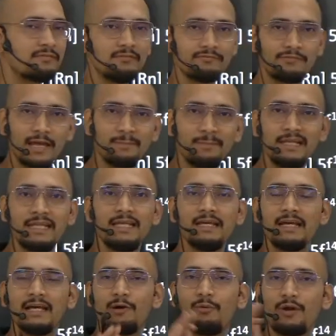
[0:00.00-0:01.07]
family,
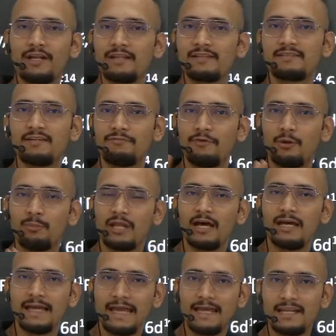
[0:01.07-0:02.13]
what is the formula?
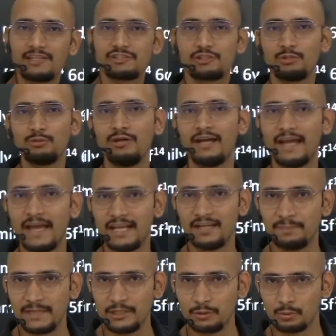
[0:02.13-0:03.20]
ns2,
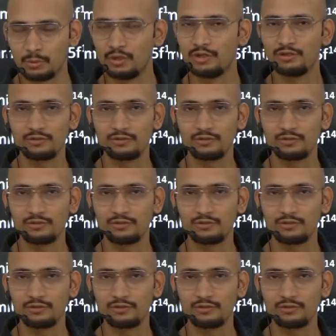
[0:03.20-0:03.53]
np2. So